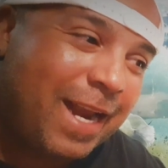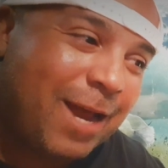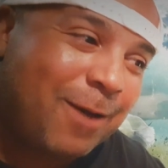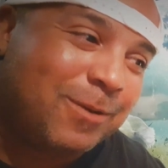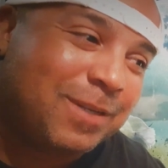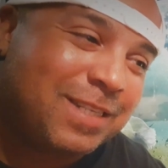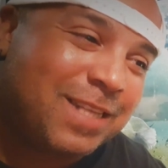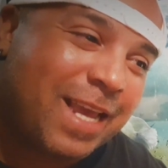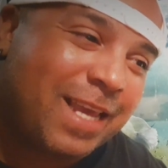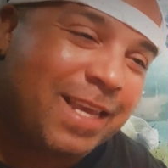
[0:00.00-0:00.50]

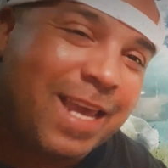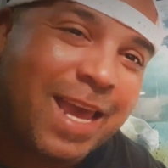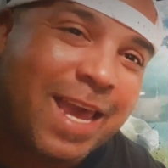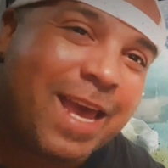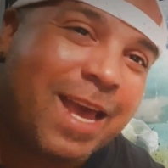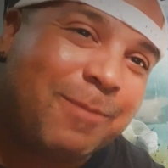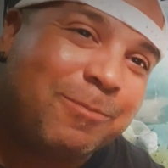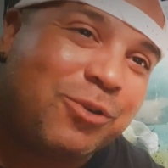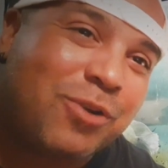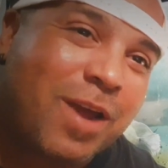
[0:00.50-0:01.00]
And I was like,
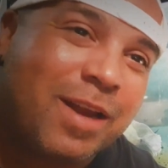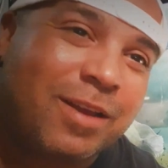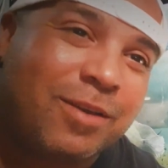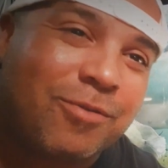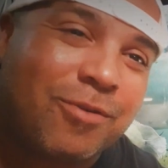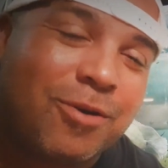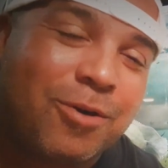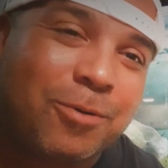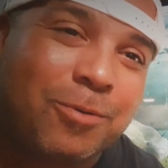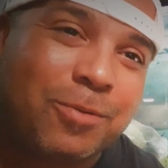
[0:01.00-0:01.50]
yeah, I'm
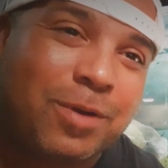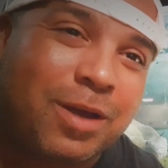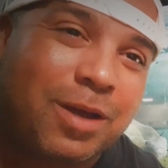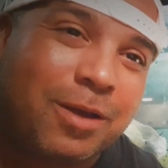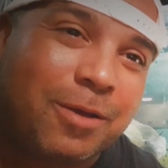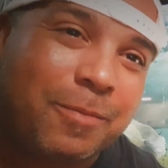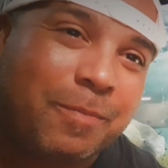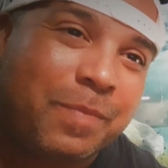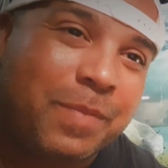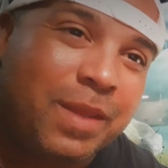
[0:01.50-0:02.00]
trying to
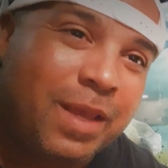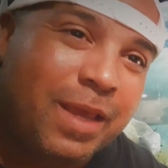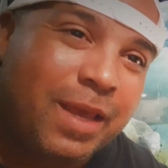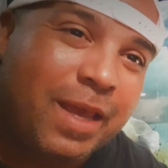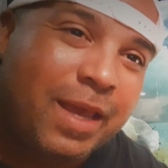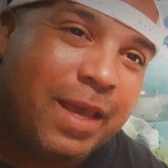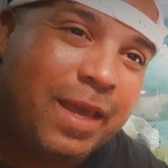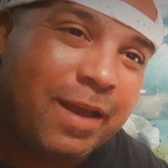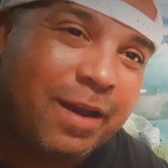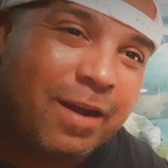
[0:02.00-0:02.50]
grow
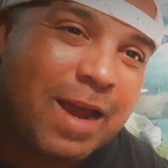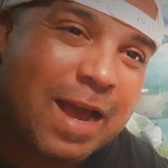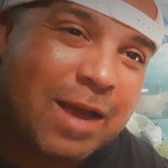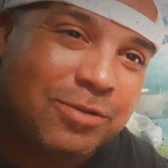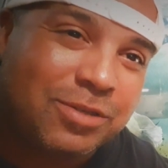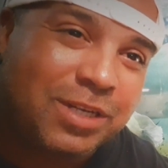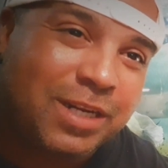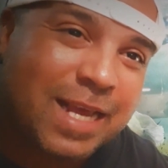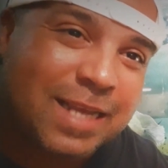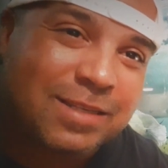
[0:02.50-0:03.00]
hair
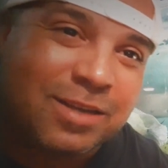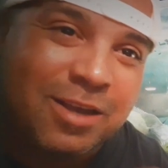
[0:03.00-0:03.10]
algae.